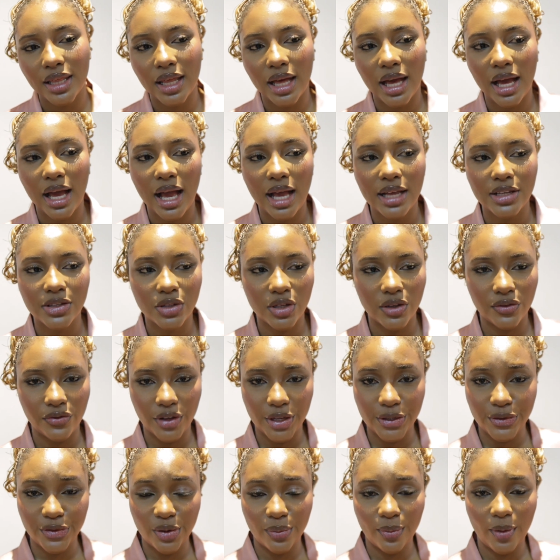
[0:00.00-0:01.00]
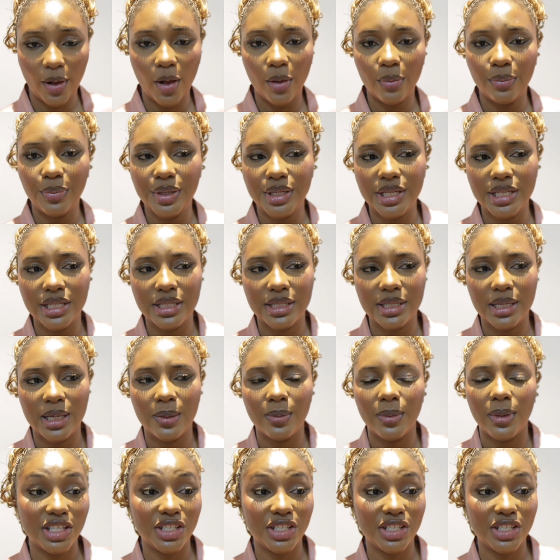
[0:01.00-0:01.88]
that suffers from albinism.